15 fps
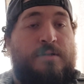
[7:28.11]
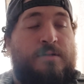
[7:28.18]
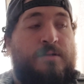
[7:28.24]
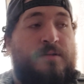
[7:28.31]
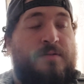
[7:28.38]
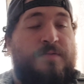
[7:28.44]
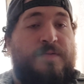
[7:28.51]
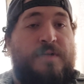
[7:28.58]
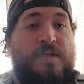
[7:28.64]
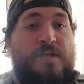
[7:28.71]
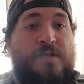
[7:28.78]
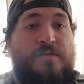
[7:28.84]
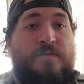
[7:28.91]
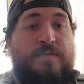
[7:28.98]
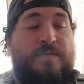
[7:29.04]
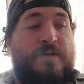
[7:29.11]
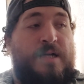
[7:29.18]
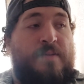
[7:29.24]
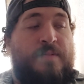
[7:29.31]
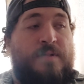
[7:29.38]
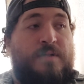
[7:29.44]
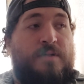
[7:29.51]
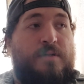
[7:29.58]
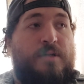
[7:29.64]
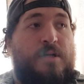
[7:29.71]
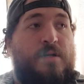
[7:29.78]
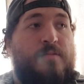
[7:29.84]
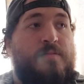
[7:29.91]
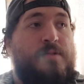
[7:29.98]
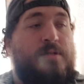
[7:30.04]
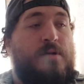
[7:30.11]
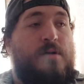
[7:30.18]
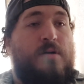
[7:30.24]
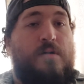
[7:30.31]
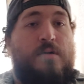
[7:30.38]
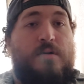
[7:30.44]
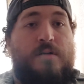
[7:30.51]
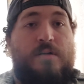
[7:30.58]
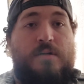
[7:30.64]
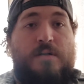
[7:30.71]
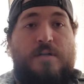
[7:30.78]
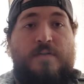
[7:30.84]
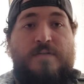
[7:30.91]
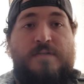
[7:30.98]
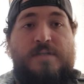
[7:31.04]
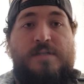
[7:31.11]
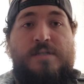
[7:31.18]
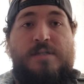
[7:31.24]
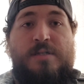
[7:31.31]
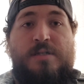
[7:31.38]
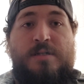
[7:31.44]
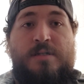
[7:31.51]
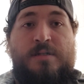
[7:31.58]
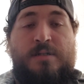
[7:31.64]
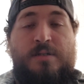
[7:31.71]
and their fans were flapping their gums all off season.